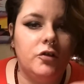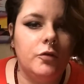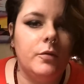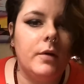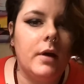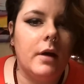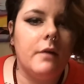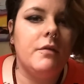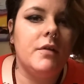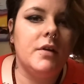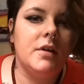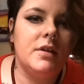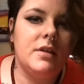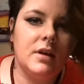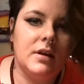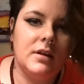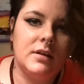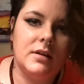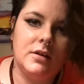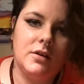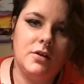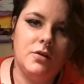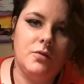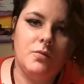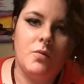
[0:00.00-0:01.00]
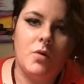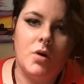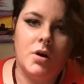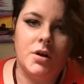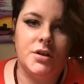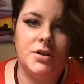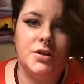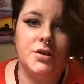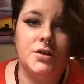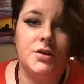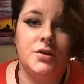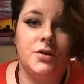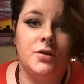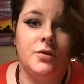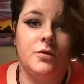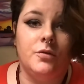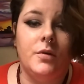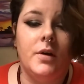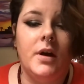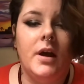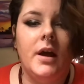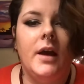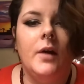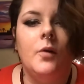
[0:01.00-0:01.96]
Do everything that you want to do.